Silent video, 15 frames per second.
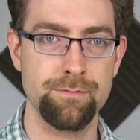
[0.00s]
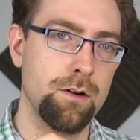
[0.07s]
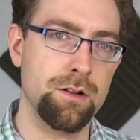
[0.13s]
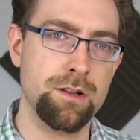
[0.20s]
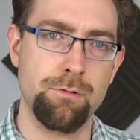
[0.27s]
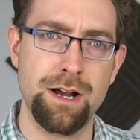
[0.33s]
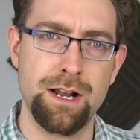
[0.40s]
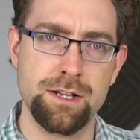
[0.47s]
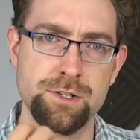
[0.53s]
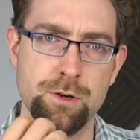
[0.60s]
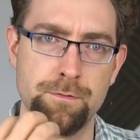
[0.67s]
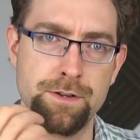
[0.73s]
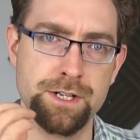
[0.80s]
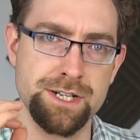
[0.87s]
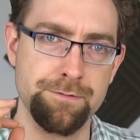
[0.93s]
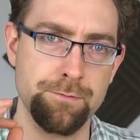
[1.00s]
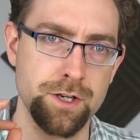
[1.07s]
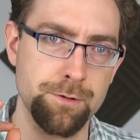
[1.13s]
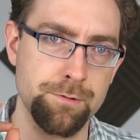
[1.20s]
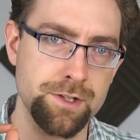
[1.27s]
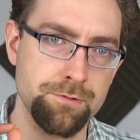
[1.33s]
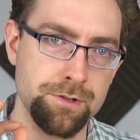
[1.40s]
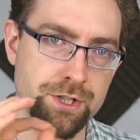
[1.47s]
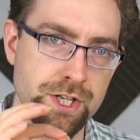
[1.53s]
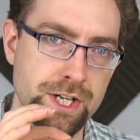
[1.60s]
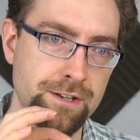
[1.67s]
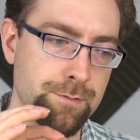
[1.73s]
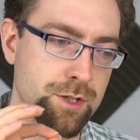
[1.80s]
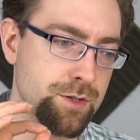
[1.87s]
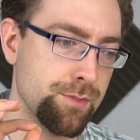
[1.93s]
All the while is your vision of what you want to
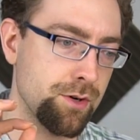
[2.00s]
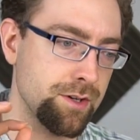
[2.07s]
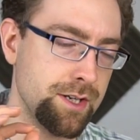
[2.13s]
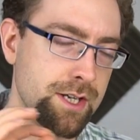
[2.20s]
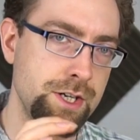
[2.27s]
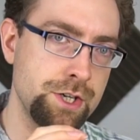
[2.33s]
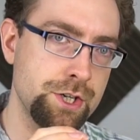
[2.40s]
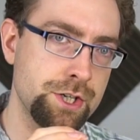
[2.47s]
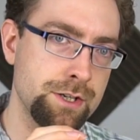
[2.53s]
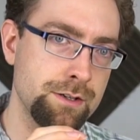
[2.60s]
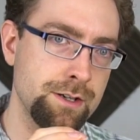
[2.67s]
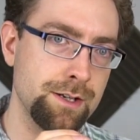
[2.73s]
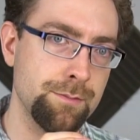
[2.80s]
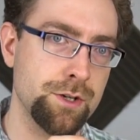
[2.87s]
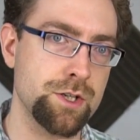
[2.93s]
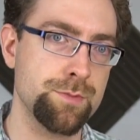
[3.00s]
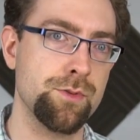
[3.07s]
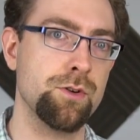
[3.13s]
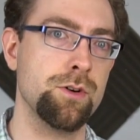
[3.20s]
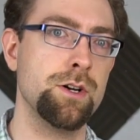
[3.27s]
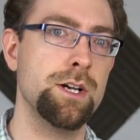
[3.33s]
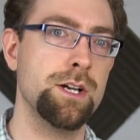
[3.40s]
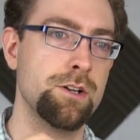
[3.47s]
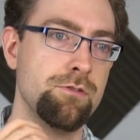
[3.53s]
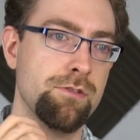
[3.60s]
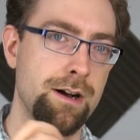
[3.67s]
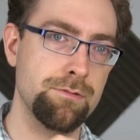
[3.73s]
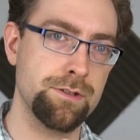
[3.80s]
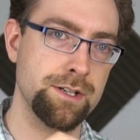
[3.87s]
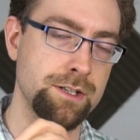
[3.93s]
achieve much more niche and much more
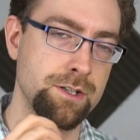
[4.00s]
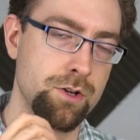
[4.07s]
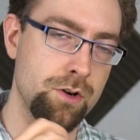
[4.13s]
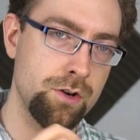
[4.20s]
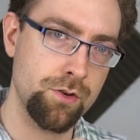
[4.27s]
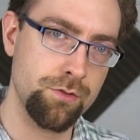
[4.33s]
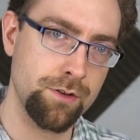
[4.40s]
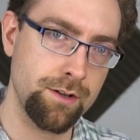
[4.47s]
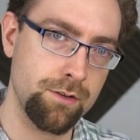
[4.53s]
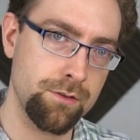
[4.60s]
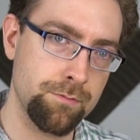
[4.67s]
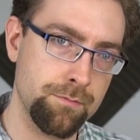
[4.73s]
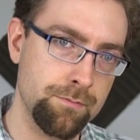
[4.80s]
grounded and concrete,